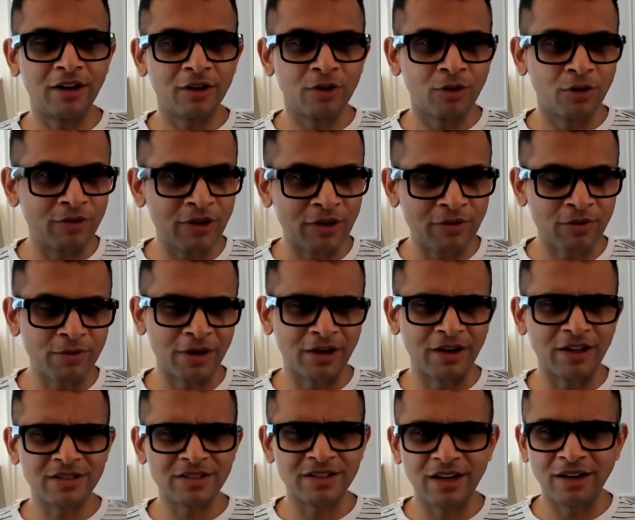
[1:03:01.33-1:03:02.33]
hell are you away from
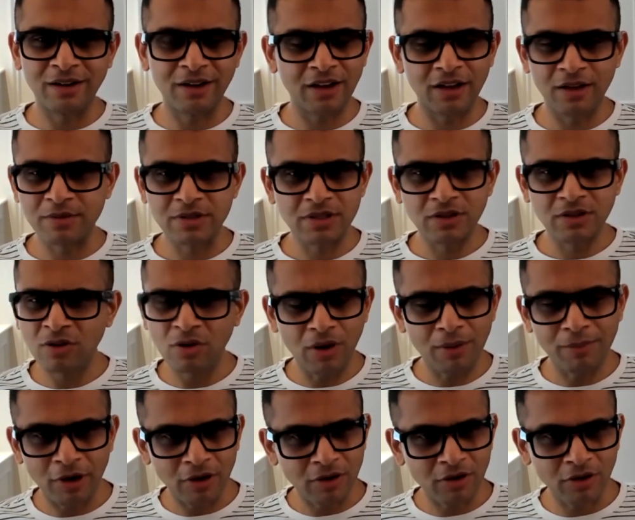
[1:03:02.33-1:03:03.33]
your desk 10 times?
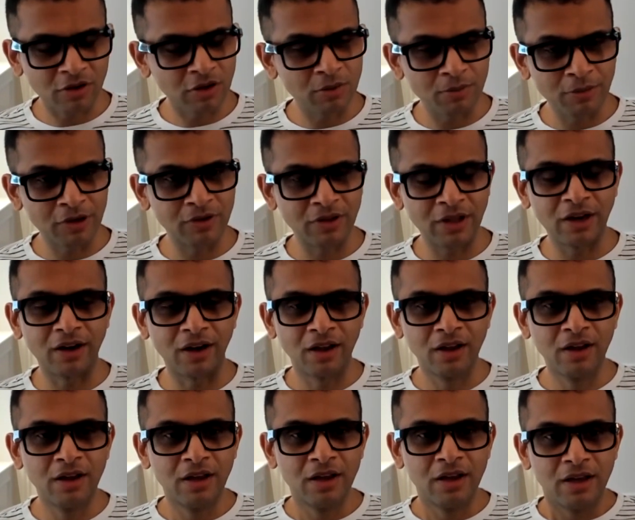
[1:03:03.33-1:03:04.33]
No, I'm not talking about
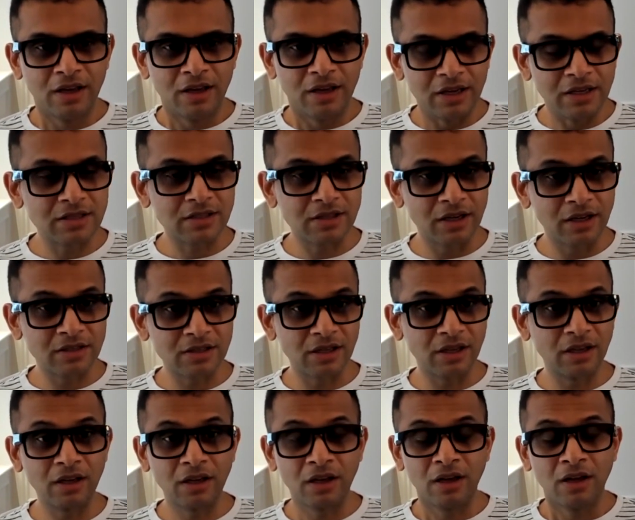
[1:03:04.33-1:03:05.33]
that. Instead,
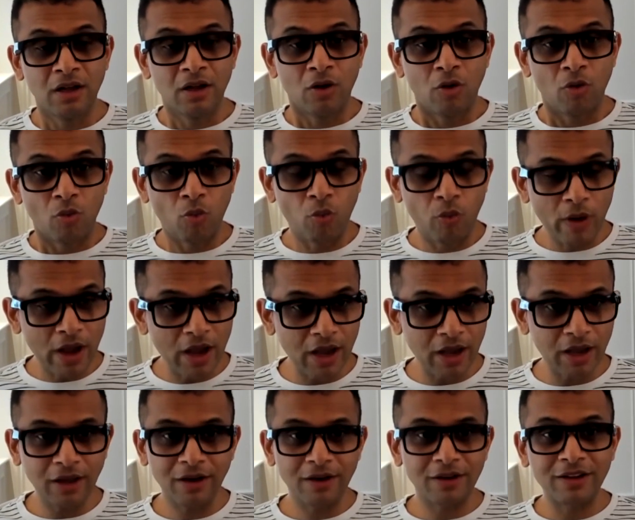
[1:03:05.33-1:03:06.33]
saying,
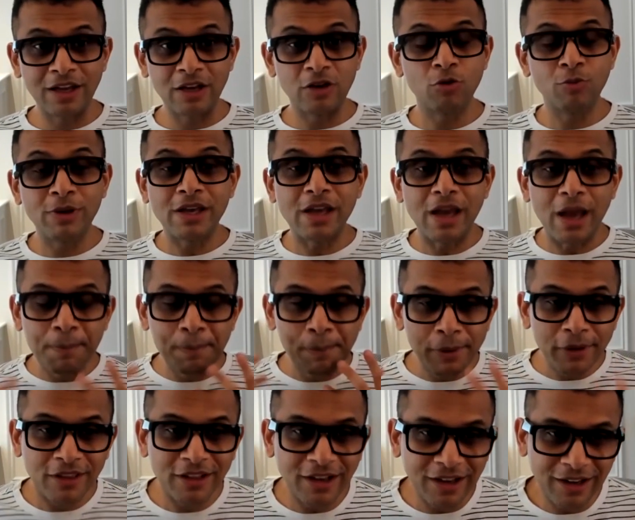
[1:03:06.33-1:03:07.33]
where can you be
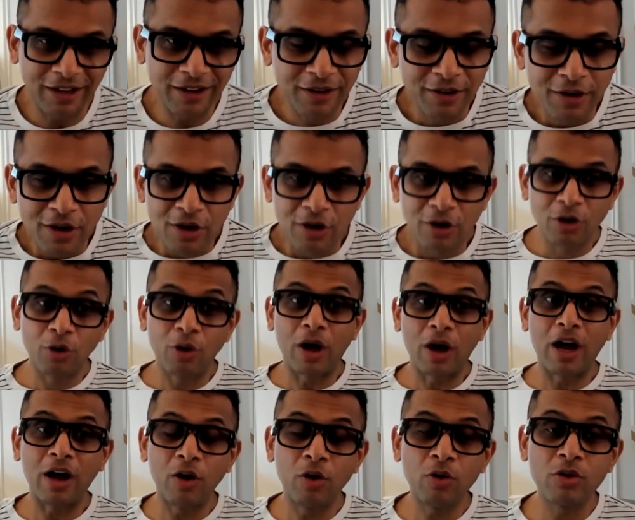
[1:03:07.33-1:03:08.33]
empathetic to
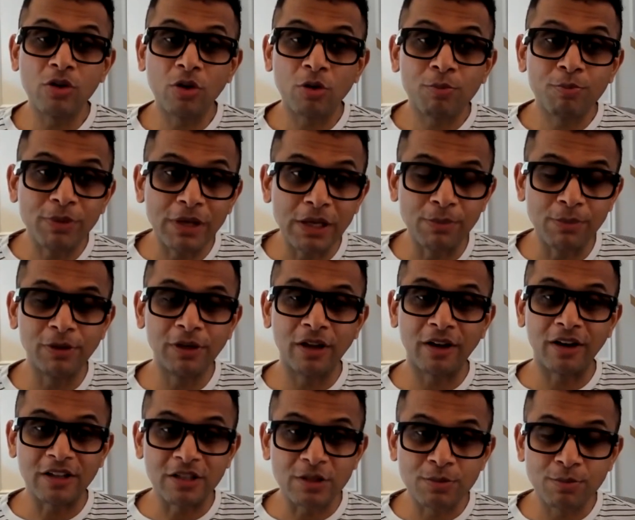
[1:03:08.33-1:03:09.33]
how your
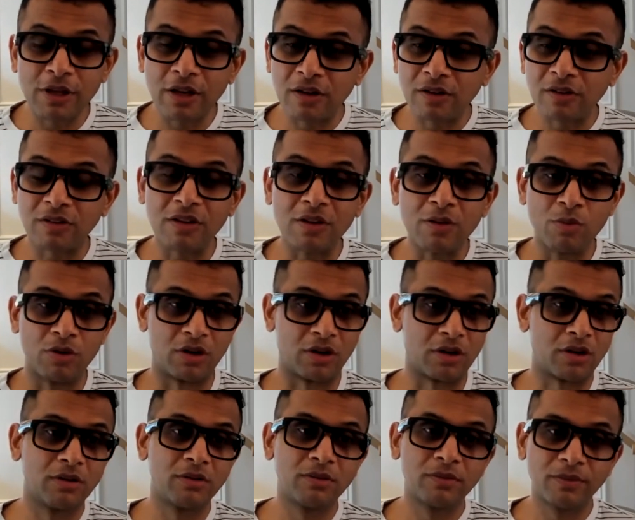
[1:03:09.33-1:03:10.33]
people are experiencing
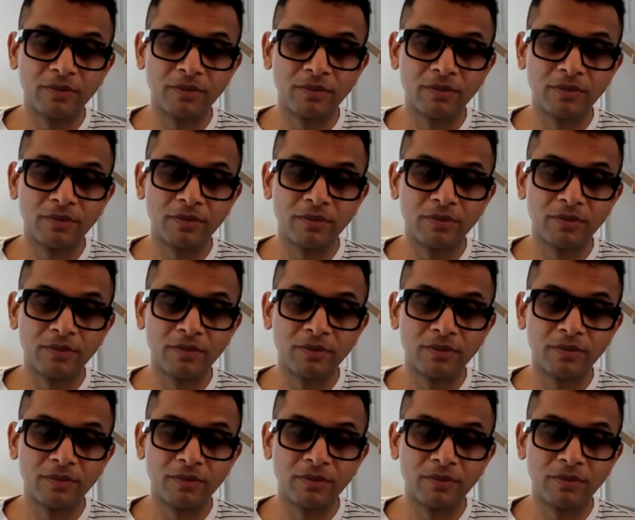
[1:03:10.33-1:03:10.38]
work?